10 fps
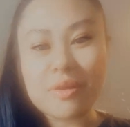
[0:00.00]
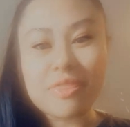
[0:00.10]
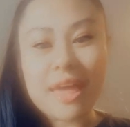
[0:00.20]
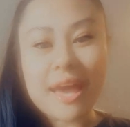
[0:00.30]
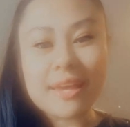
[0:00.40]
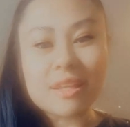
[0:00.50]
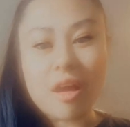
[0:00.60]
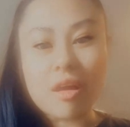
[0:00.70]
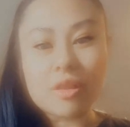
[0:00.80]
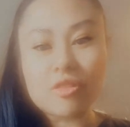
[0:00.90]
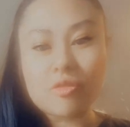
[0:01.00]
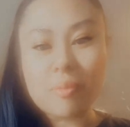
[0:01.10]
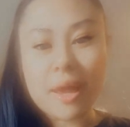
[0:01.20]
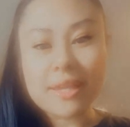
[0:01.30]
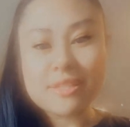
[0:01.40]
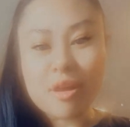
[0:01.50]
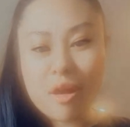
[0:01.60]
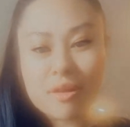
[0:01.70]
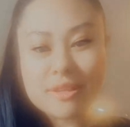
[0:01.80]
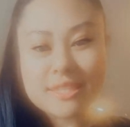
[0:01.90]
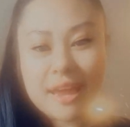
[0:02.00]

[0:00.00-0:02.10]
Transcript: that all of my dogs